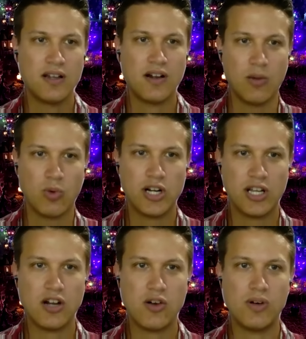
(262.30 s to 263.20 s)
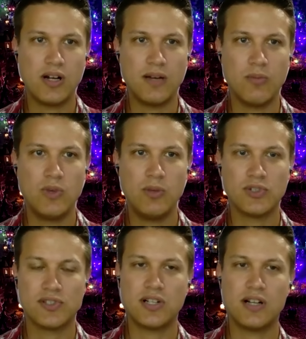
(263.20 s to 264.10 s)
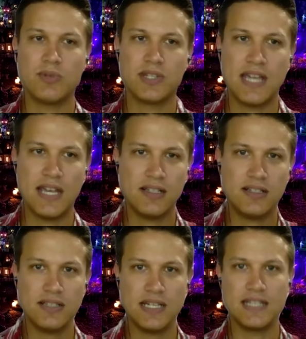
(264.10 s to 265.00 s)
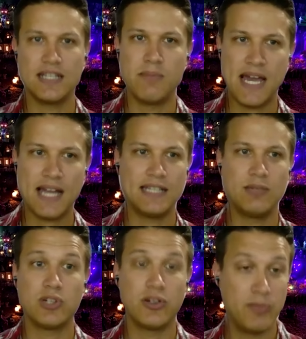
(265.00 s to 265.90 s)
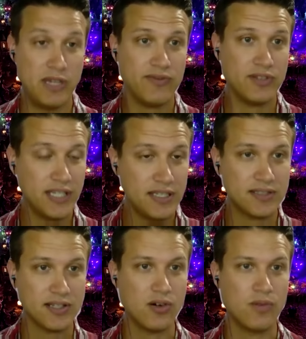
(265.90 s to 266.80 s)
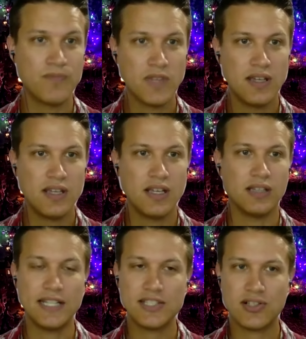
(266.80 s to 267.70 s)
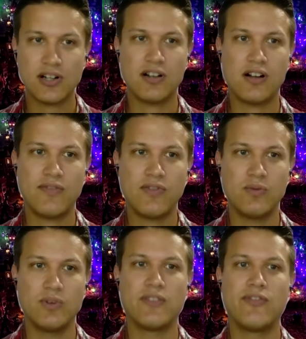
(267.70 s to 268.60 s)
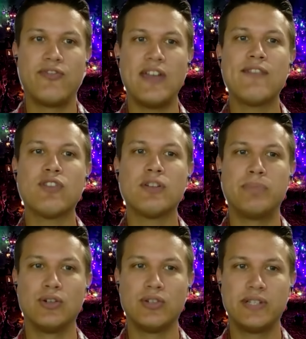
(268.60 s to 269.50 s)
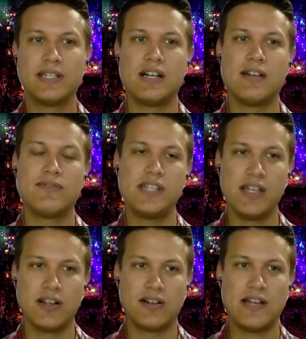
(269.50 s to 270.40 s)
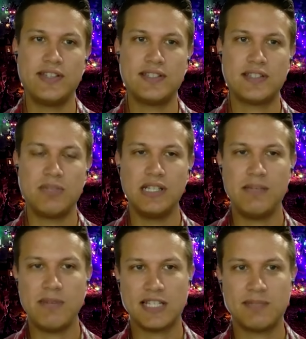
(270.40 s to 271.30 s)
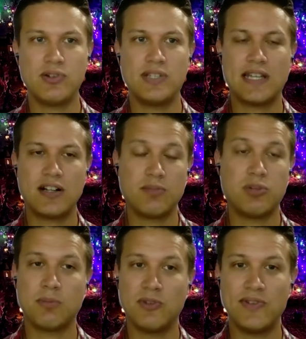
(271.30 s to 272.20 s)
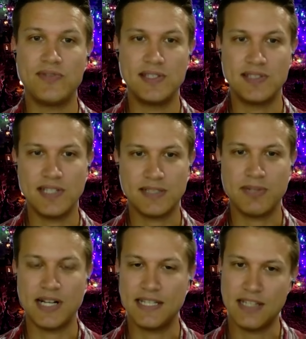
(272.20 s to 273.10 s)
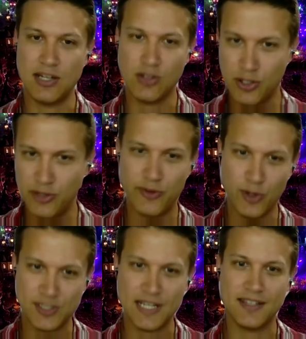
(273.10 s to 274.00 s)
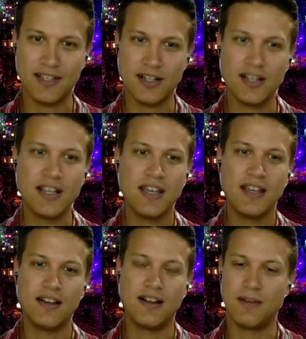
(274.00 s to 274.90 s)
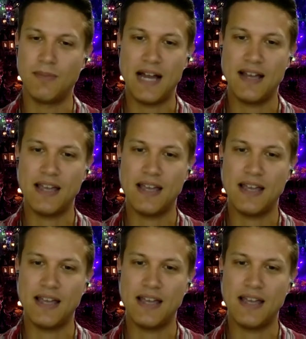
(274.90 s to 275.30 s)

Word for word: all right, we're going to go. Um, we will start with Kayla and then Mac, and then we'll go to me for these. So let's start it off with favorite building of the year. Now, these can be LEMAX, Spooky Town or Department 56, but I can tell all you folks out there, um,